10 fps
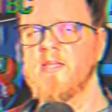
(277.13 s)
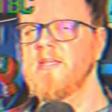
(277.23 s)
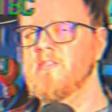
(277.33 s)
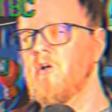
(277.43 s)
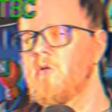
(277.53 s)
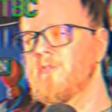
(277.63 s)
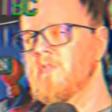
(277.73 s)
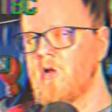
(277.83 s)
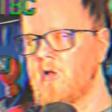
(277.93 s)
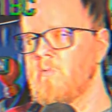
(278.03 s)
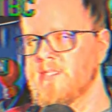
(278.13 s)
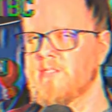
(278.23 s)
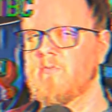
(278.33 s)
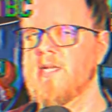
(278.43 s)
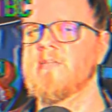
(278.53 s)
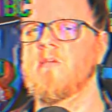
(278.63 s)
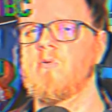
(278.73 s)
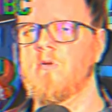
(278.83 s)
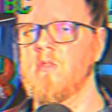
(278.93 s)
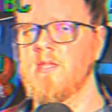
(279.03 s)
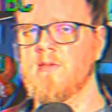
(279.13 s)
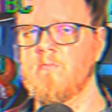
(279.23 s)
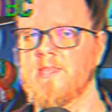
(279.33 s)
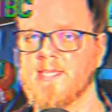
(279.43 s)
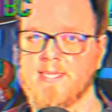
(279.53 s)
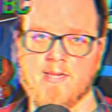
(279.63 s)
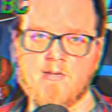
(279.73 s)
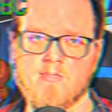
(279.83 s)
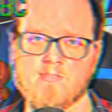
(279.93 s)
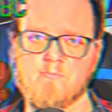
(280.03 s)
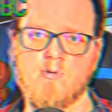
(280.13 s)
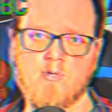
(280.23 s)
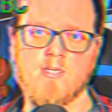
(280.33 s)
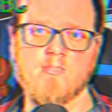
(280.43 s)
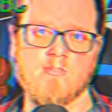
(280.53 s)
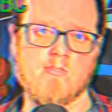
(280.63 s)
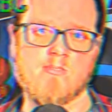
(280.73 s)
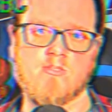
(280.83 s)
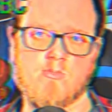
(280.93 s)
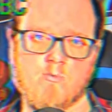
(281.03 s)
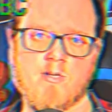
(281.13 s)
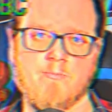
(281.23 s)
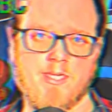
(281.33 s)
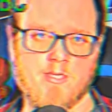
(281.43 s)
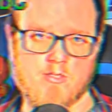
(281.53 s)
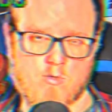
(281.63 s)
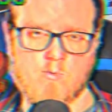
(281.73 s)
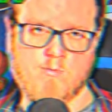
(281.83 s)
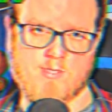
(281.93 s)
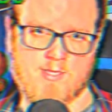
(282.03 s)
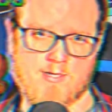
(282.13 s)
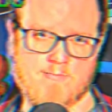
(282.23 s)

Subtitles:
is almost always directly correlated with the care that's put into the story being told there.